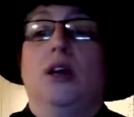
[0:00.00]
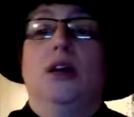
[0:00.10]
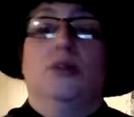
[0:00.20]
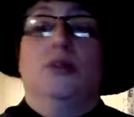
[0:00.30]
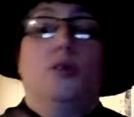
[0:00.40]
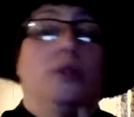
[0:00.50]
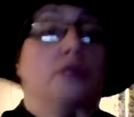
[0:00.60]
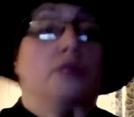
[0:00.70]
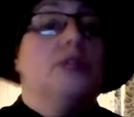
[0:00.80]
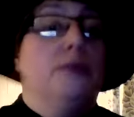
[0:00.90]
So
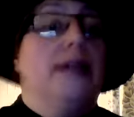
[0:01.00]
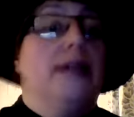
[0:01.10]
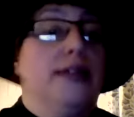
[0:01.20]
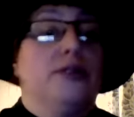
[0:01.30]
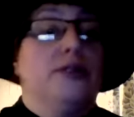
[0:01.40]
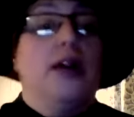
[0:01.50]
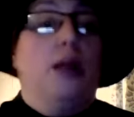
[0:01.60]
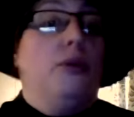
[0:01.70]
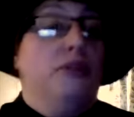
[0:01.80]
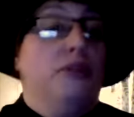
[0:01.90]
there was somebody there to
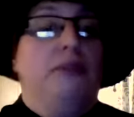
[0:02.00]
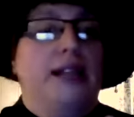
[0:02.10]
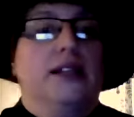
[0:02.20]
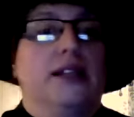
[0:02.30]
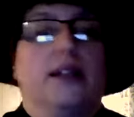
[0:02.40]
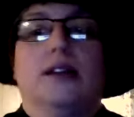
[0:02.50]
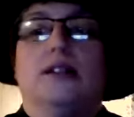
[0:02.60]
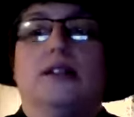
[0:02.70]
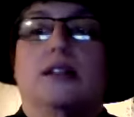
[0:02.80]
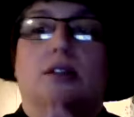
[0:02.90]
help with basic things.
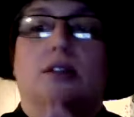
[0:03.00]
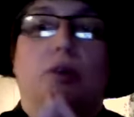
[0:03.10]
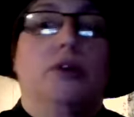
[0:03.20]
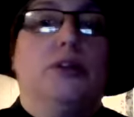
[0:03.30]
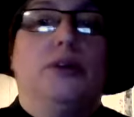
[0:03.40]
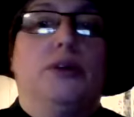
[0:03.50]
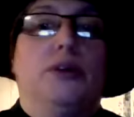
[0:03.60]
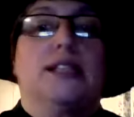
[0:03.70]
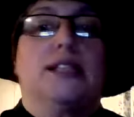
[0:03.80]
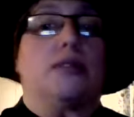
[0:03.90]
And so he went to the priest
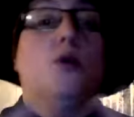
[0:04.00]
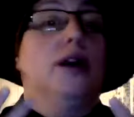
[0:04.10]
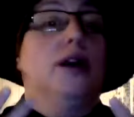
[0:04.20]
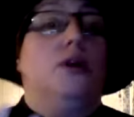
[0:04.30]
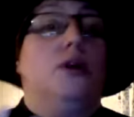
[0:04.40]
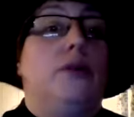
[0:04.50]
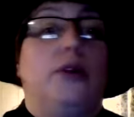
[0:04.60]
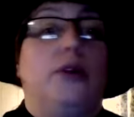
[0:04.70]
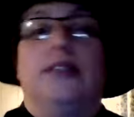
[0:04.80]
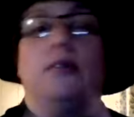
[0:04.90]
and said, What what can we
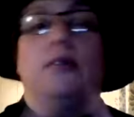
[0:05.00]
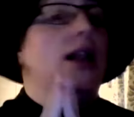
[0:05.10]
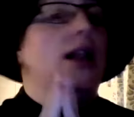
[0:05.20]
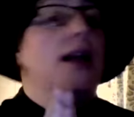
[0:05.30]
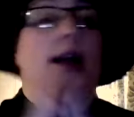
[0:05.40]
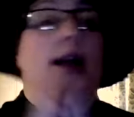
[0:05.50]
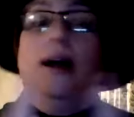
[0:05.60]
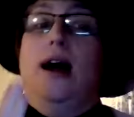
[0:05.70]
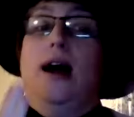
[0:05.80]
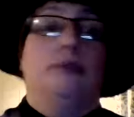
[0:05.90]
do? He's like, Well,
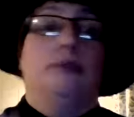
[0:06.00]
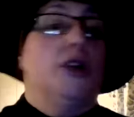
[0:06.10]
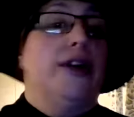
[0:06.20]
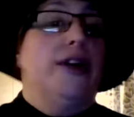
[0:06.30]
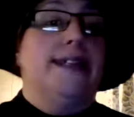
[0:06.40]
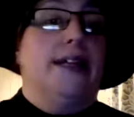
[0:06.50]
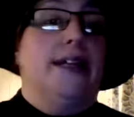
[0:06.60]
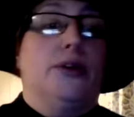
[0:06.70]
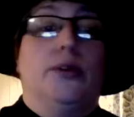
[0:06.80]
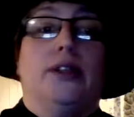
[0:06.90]
I'm sorry to tell
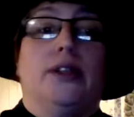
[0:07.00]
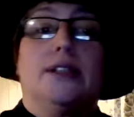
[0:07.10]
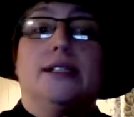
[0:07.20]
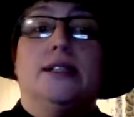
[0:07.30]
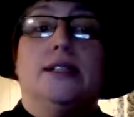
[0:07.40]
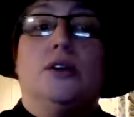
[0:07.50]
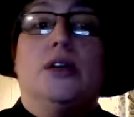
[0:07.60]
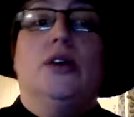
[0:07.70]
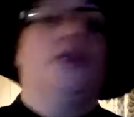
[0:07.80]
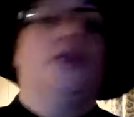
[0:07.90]
you, this isn't
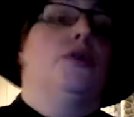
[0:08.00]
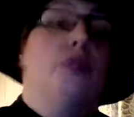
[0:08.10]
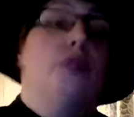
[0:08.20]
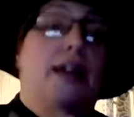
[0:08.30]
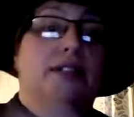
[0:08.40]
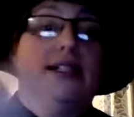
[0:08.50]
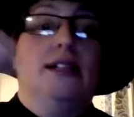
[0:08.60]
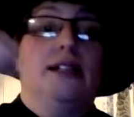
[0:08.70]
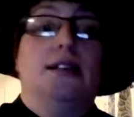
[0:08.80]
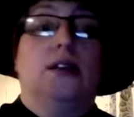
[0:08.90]
looking good because we have to
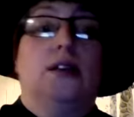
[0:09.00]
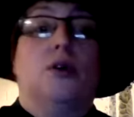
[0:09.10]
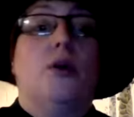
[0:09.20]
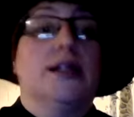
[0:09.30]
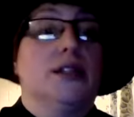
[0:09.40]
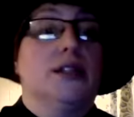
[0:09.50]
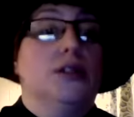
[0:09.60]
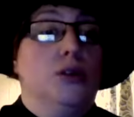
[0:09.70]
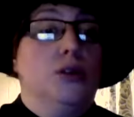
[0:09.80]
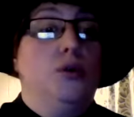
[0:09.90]
send a request
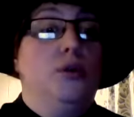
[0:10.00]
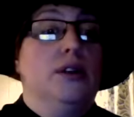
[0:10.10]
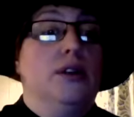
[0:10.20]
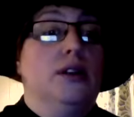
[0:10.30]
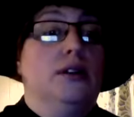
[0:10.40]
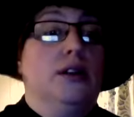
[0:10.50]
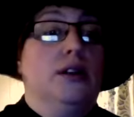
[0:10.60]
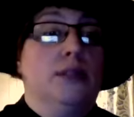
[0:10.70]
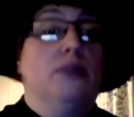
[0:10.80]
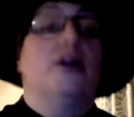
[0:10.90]
to the a
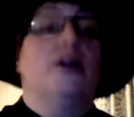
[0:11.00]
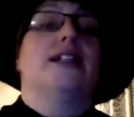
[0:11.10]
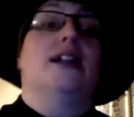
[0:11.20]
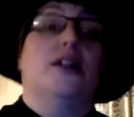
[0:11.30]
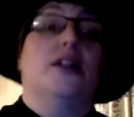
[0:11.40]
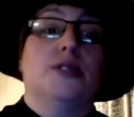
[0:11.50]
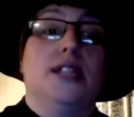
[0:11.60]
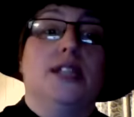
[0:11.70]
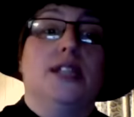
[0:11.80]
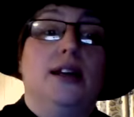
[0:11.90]
Temple of Rise at another
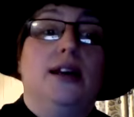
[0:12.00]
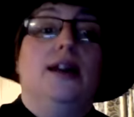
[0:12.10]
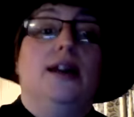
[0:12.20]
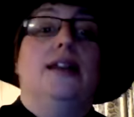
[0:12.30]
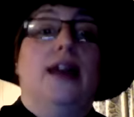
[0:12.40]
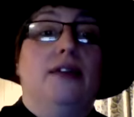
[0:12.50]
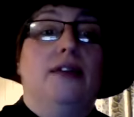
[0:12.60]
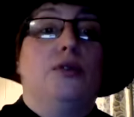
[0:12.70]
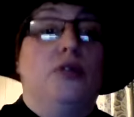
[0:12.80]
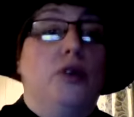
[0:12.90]
city. They have
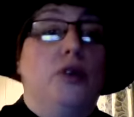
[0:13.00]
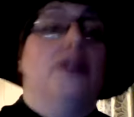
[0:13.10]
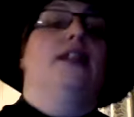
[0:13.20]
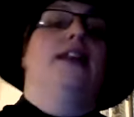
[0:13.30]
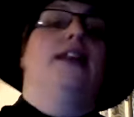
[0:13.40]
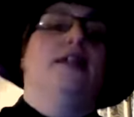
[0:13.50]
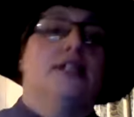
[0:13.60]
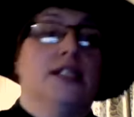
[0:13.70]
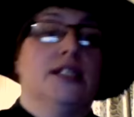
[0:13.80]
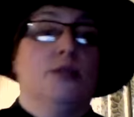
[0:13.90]
to review it, then they have to
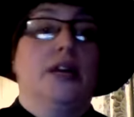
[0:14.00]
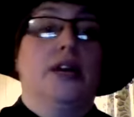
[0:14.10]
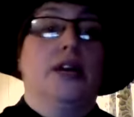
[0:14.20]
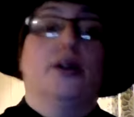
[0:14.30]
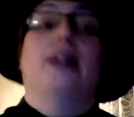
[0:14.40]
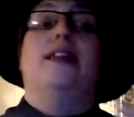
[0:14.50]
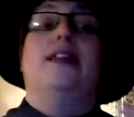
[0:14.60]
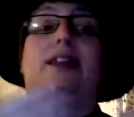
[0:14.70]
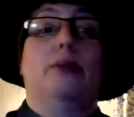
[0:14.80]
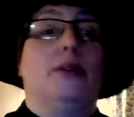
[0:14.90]
send someone here, and
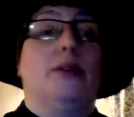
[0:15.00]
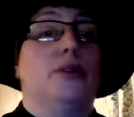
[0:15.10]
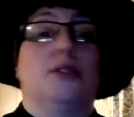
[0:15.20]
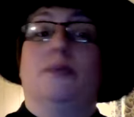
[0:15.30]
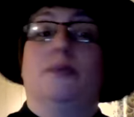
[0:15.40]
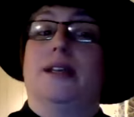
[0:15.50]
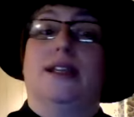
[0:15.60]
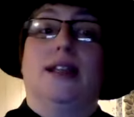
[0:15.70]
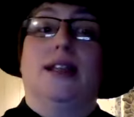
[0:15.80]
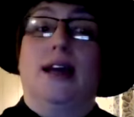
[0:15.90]
then they'll be able to address it. But
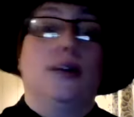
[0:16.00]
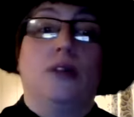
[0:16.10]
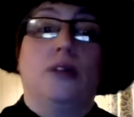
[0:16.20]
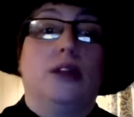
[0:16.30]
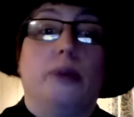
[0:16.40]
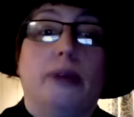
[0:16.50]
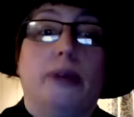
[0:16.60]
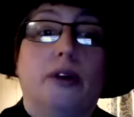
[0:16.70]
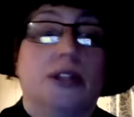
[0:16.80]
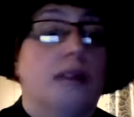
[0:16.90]
I don't think they'll be
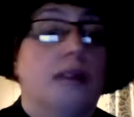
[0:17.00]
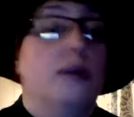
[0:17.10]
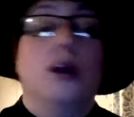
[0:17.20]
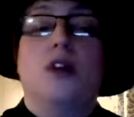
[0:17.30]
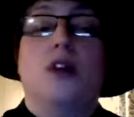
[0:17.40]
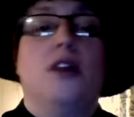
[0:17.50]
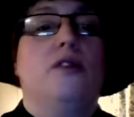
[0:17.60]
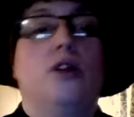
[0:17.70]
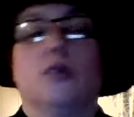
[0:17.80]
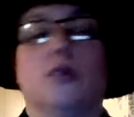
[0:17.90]
here in time.
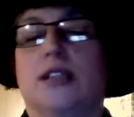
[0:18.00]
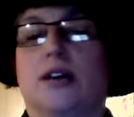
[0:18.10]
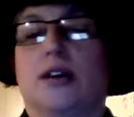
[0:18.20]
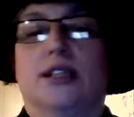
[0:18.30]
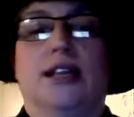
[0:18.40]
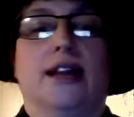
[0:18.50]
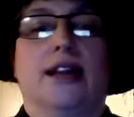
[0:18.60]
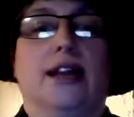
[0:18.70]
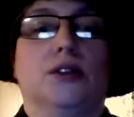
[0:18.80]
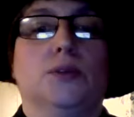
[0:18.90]
Theobald was not going to take that
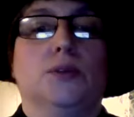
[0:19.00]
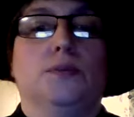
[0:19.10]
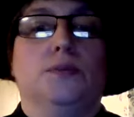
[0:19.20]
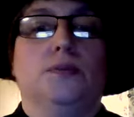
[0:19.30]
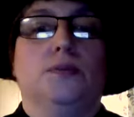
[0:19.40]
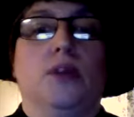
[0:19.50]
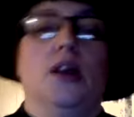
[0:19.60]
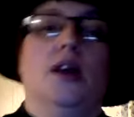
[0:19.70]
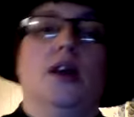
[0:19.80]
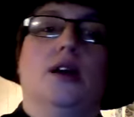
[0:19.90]
answer.
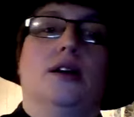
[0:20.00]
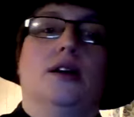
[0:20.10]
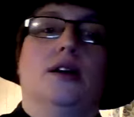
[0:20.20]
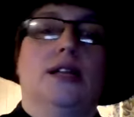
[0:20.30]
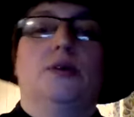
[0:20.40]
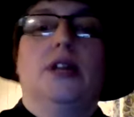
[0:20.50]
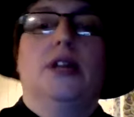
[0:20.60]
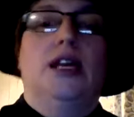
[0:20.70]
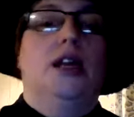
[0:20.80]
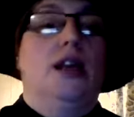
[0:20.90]
Desperate,
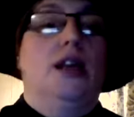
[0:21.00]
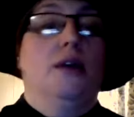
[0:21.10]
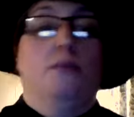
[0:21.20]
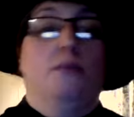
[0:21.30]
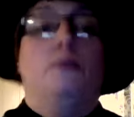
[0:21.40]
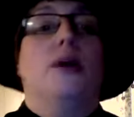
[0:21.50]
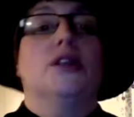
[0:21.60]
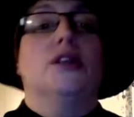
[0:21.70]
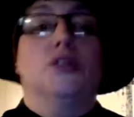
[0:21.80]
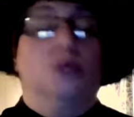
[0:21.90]
he bought
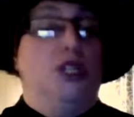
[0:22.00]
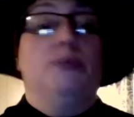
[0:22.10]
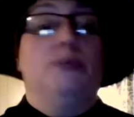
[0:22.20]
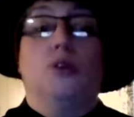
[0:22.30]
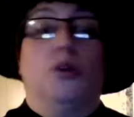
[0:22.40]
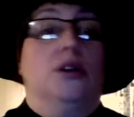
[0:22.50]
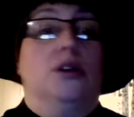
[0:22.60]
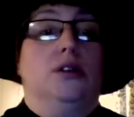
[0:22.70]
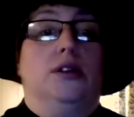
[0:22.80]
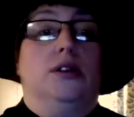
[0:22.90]
a cheap sword.
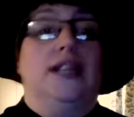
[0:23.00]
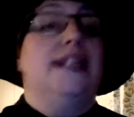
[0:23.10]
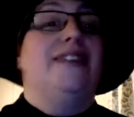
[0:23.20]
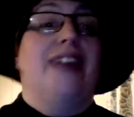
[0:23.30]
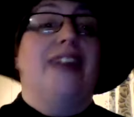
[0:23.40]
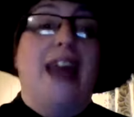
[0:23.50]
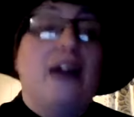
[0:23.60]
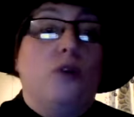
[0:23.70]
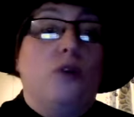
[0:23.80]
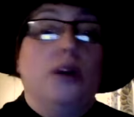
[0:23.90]
He didn't even
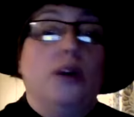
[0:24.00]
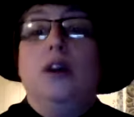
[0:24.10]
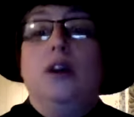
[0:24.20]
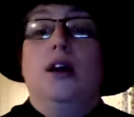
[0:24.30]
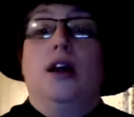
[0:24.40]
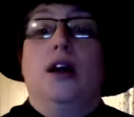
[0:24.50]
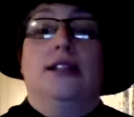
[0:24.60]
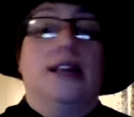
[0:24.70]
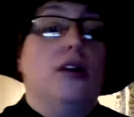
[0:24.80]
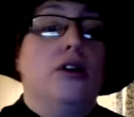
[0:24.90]
have one and
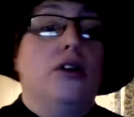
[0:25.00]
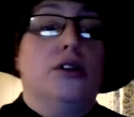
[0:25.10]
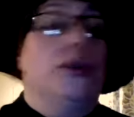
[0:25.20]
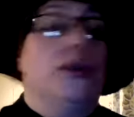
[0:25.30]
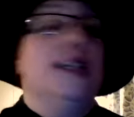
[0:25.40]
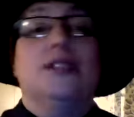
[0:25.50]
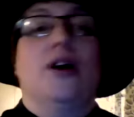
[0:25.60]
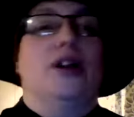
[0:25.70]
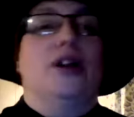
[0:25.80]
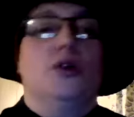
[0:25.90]
set out on his own. He doesn't know
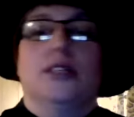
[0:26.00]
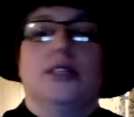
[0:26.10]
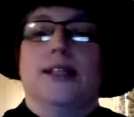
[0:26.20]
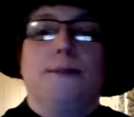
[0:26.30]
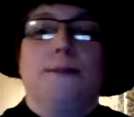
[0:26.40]
how to use this thing.